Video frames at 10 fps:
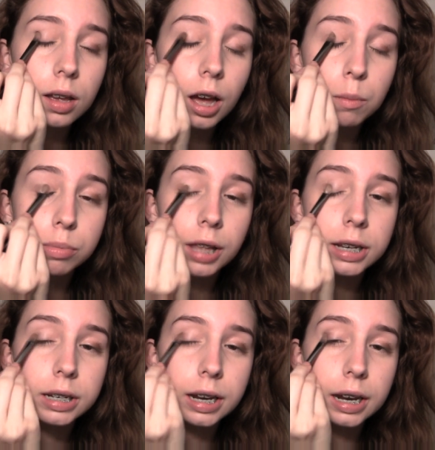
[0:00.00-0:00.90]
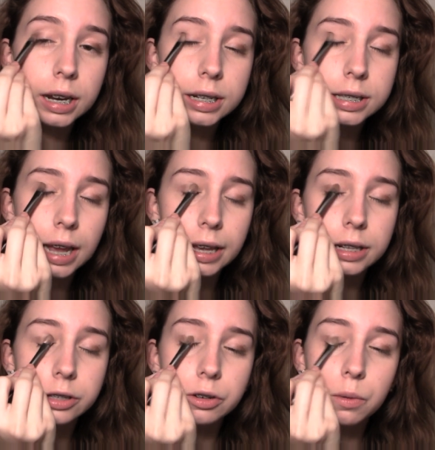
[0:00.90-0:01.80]
I'll blend it in a
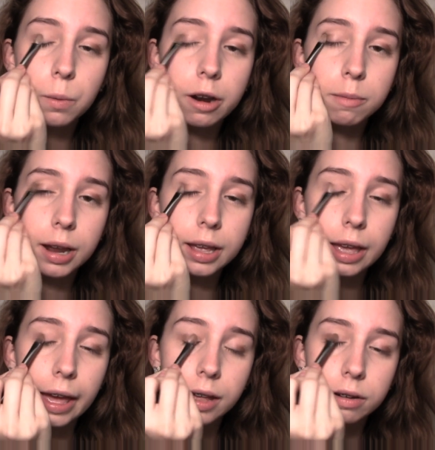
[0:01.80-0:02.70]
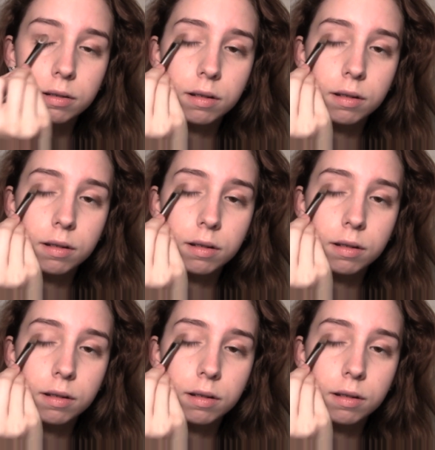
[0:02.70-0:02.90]
second, so don't worry about it yet.